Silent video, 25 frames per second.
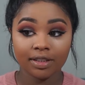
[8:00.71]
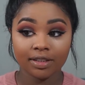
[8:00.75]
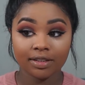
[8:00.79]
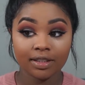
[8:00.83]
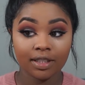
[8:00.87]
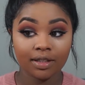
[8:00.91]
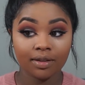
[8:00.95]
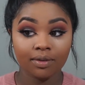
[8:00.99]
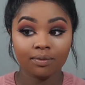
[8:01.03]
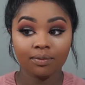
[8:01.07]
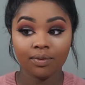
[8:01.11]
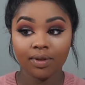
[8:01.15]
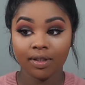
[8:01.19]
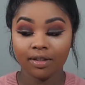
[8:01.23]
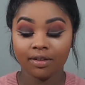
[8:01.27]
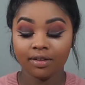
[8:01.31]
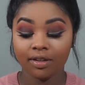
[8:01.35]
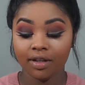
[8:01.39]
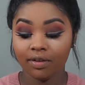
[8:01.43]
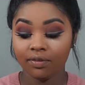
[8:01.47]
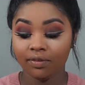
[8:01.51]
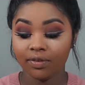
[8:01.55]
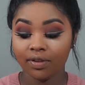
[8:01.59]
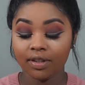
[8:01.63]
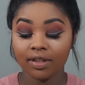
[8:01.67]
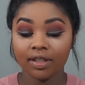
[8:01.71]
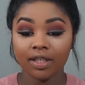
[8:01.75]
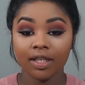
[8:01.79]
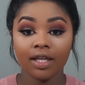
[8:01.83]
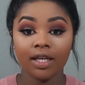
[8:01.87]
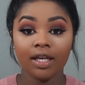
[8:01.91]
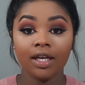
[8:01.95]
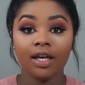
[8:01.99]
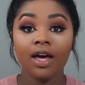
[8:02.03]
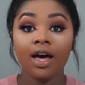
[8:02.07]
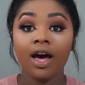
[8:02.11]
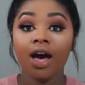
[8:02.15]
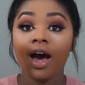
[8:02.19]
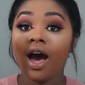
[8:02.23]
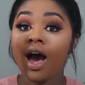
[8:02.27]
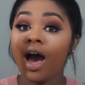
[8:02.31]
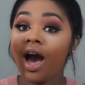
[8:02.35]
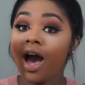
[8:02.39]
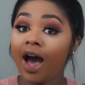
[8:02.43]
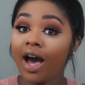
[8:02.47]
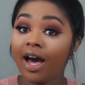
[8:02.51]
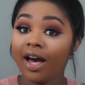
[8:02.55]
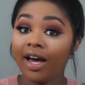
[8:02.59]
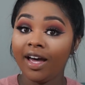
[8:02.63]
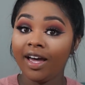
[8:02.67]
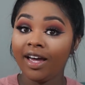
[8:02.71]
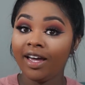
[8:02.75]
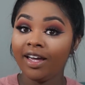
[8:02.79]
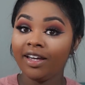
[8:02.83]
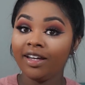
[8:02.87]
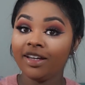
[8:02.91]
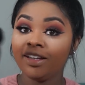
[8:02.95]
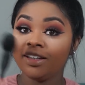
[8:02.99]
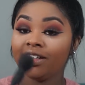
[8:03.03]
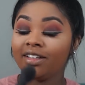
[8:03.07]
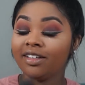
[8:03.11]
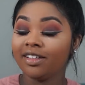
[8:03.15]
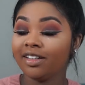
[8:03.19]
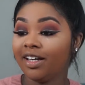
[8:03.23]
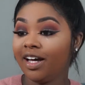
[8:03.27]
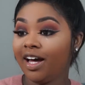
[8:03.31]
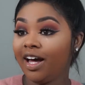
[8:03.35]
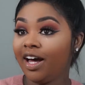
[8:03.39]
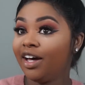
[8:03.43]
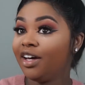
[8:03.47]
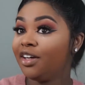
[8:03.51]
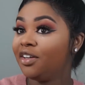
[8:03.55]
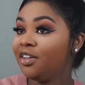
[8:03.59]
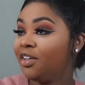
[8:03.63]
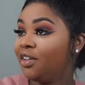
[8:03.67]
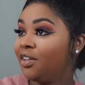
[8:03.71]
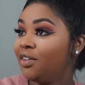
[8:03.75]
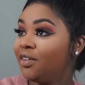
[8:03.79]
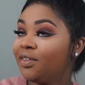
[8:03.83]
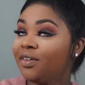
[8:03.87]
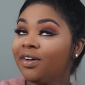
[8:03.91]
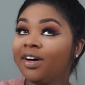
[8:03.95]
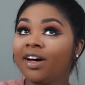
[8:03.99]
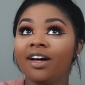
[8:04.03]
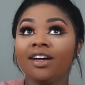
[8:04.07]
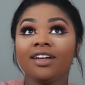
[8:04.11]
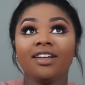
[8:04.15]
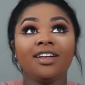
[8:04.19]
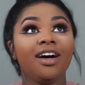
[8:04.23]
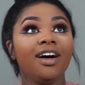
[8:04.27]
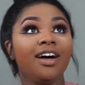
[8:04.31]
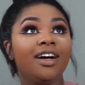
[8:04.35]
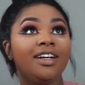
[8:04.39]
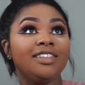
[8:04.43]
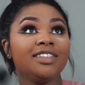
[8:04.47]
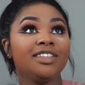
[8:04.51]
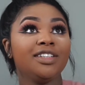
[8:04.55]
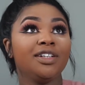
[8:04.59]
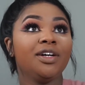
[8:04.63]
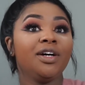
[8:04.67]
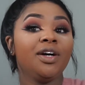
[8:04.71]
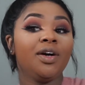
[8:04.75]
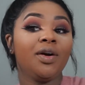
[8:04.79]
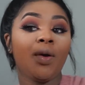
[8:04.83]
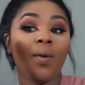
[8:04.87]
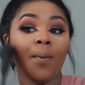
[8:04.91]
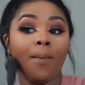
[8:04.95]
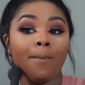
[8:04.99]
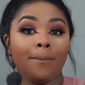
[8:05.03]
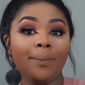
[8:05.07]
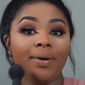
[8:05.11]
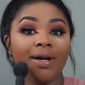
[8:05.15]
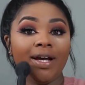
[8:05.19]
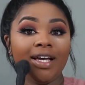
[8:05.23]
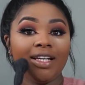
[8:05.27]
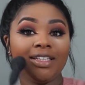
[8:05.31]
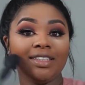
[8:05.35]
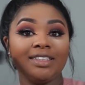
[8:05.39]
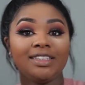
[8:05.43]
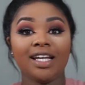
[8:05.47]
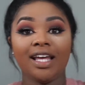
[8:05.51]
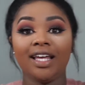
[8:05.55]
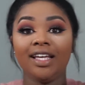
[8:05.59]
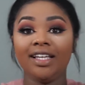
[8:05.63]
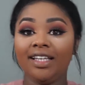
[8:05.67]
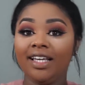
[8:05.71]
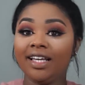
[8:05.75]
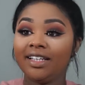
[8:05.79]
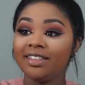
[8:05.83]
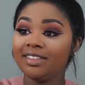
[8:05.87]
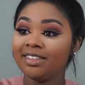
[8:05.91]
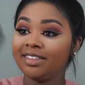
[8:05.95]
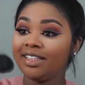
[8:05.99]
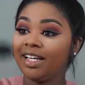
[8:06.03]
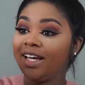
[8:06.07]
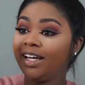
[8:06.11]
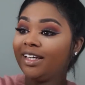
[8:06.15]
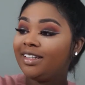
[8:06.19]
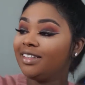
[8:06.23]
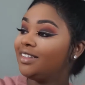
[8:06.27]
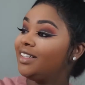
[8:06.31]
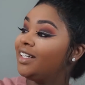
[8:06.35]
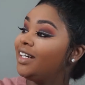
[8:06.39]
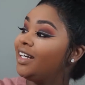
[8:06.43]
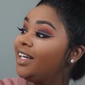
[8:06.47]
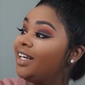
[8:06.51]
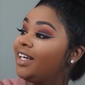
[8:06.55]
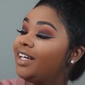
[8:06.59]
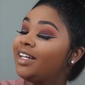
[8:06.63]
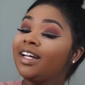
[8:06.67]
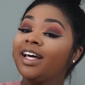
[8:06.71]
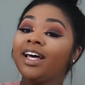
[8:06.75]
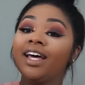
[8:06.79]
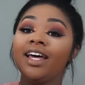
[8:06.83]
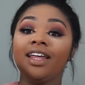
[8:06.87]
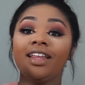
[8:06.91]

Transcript: because I'm in love with it. I got a new contour brush. Yes, I did.